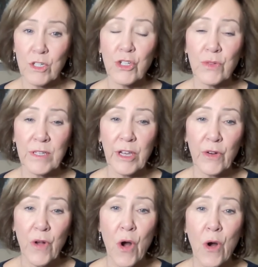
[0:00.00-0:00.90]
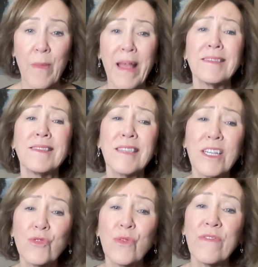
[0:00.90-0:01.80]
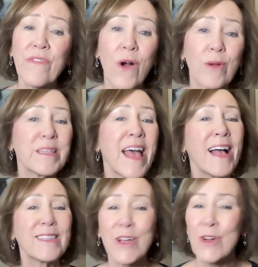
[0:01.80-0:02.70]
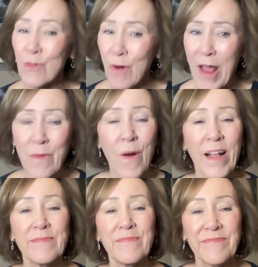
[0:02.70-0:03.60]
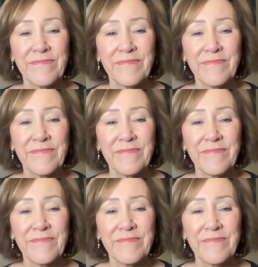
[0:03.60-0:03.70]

when choosing your home, and Century Farms has a great one.